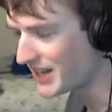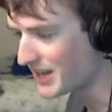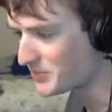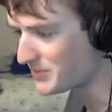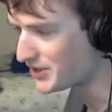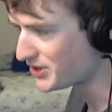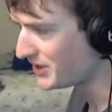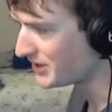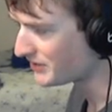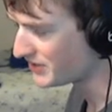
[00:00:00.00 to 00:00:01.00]
to happen because you
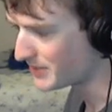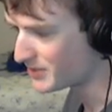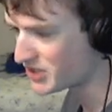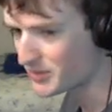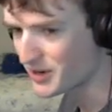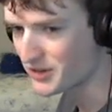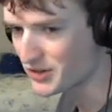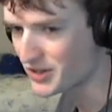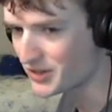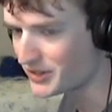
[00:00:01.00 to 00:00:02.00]
need enough damage to break the
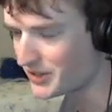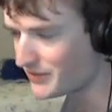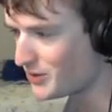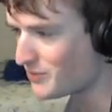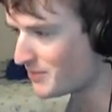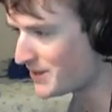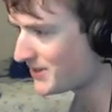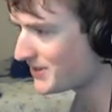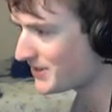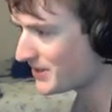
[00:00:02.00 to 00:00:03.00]
shield, and if you
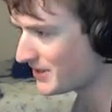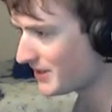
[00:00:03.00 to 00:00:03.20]
miss